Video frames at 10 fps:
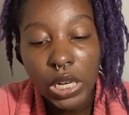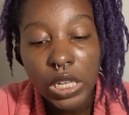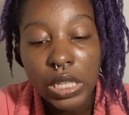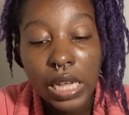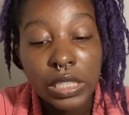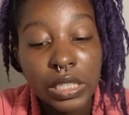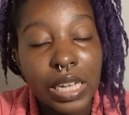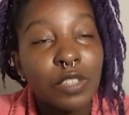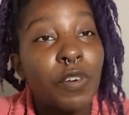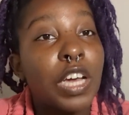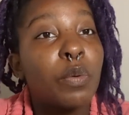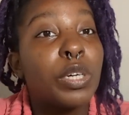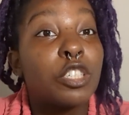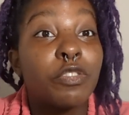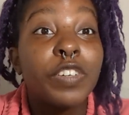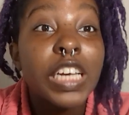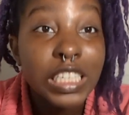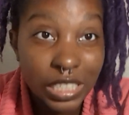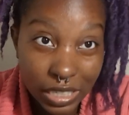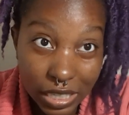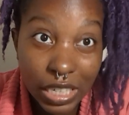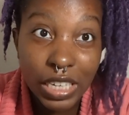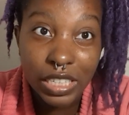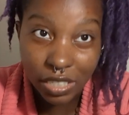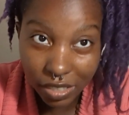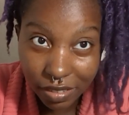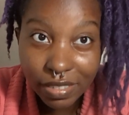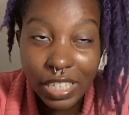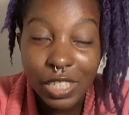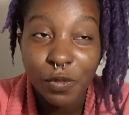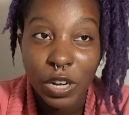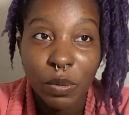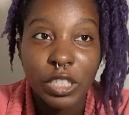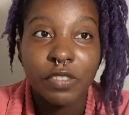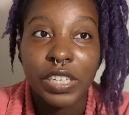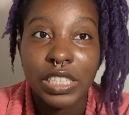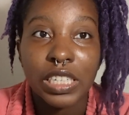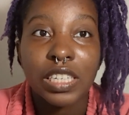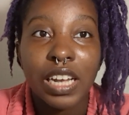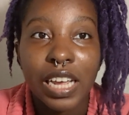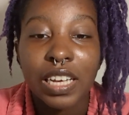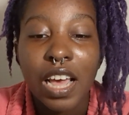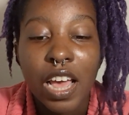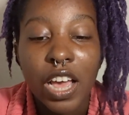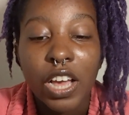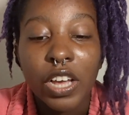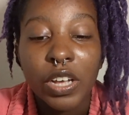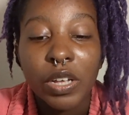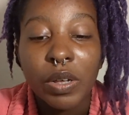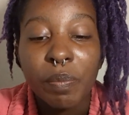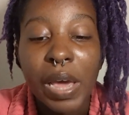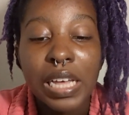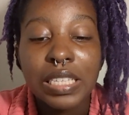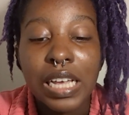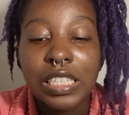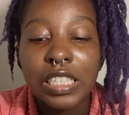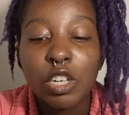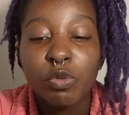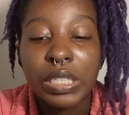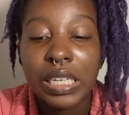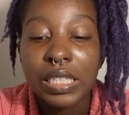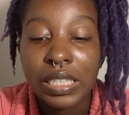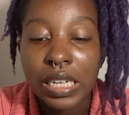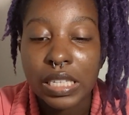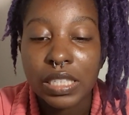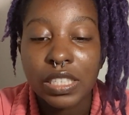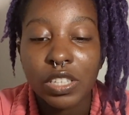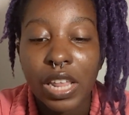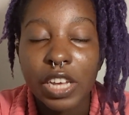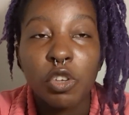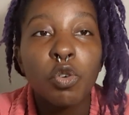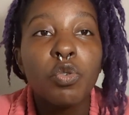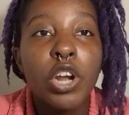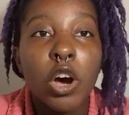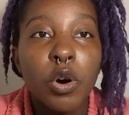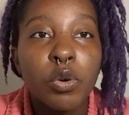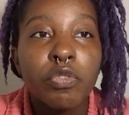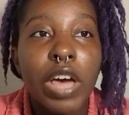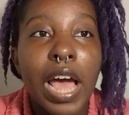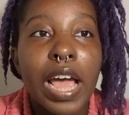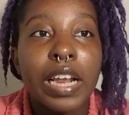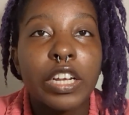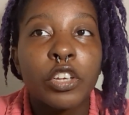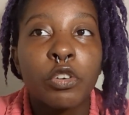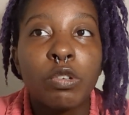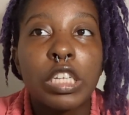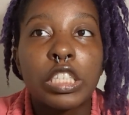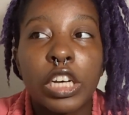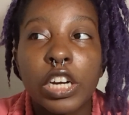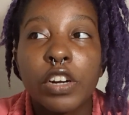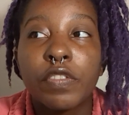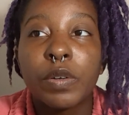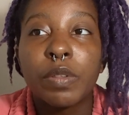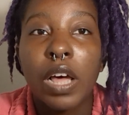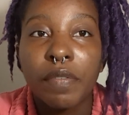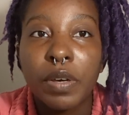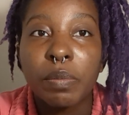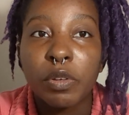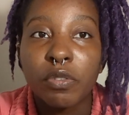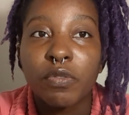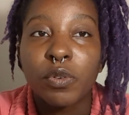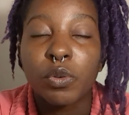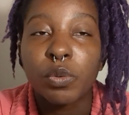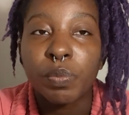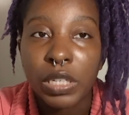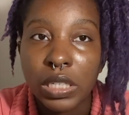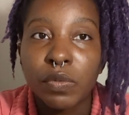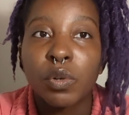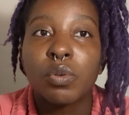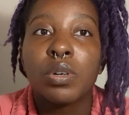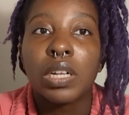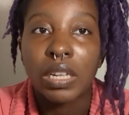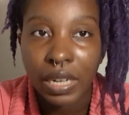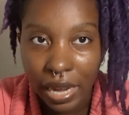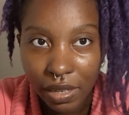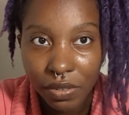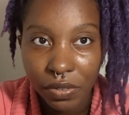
That's fucking with your vision. It's fucking with your vision. Like, pay attention to the resistance. Like, you know that you deserve a loving, beautiful, peaceful life.